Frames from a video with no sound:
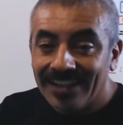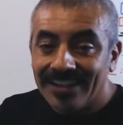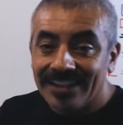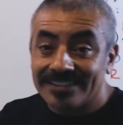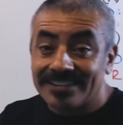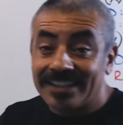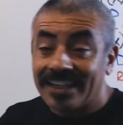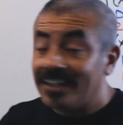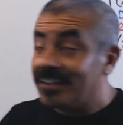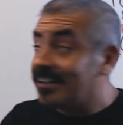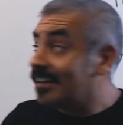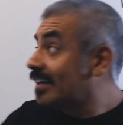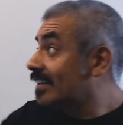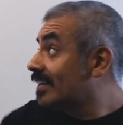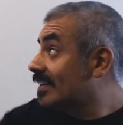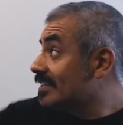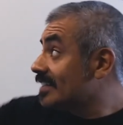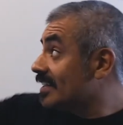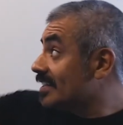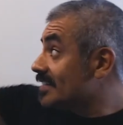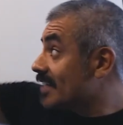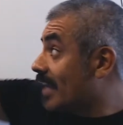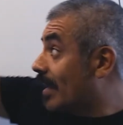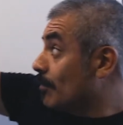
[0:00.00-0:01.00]
take a look at this
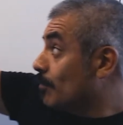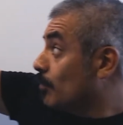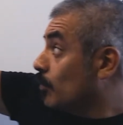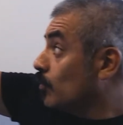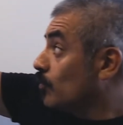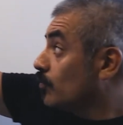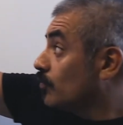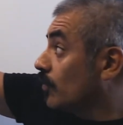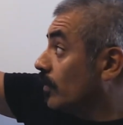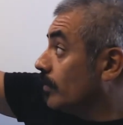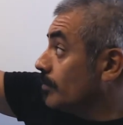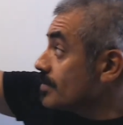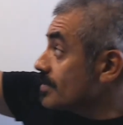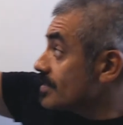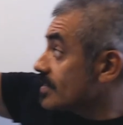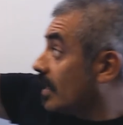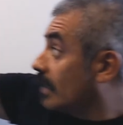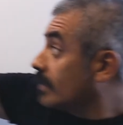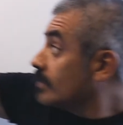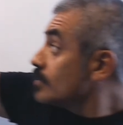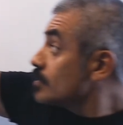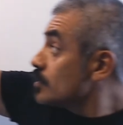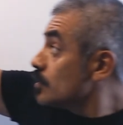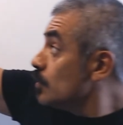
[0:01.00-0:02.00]
example from
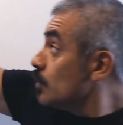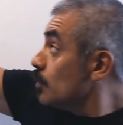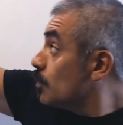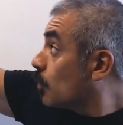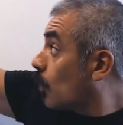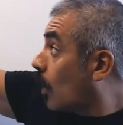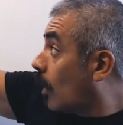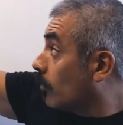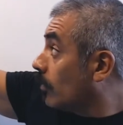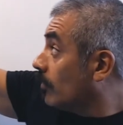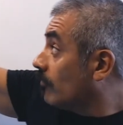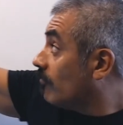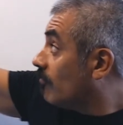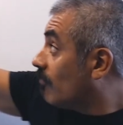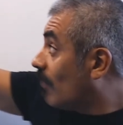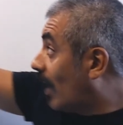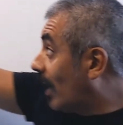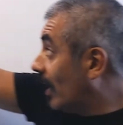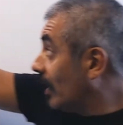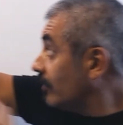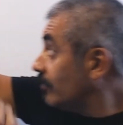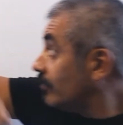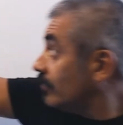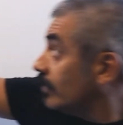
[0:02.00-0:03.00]
set 2, problem
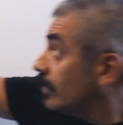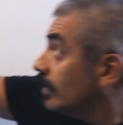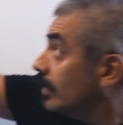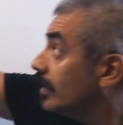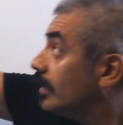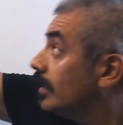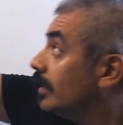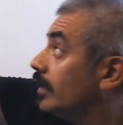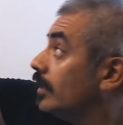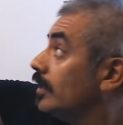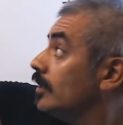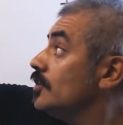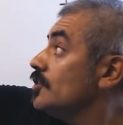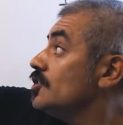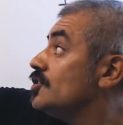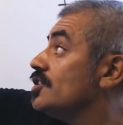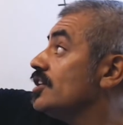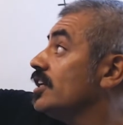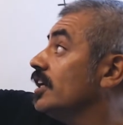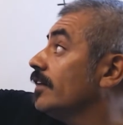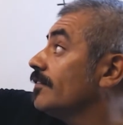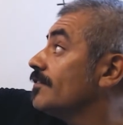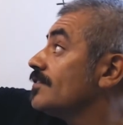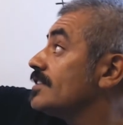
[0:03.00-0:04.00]
5,
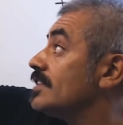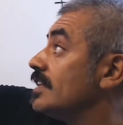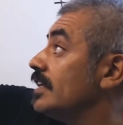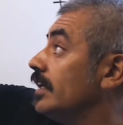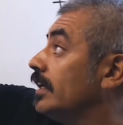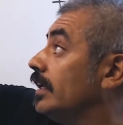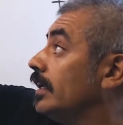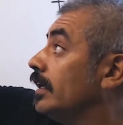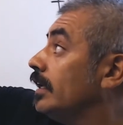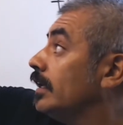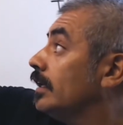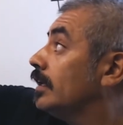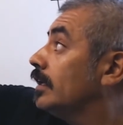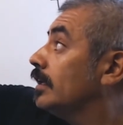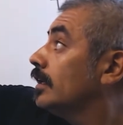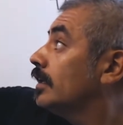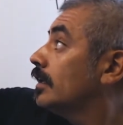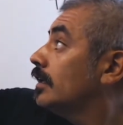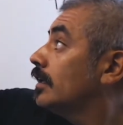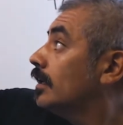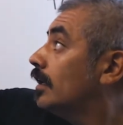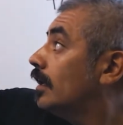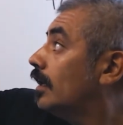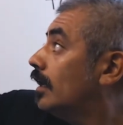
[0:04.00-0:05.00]
g of t
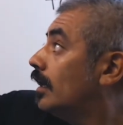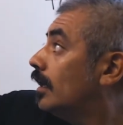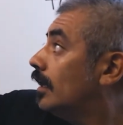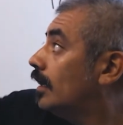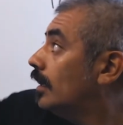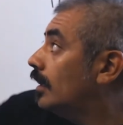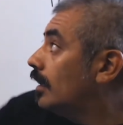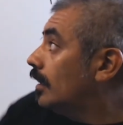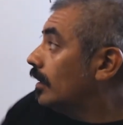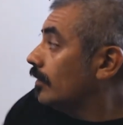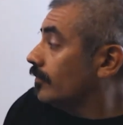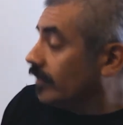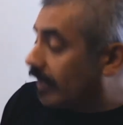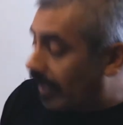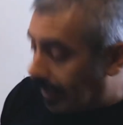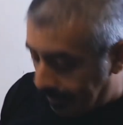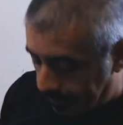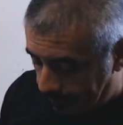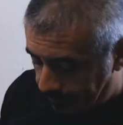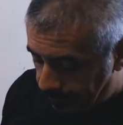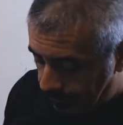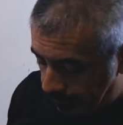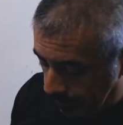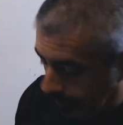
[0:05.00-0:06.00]
of negative 3.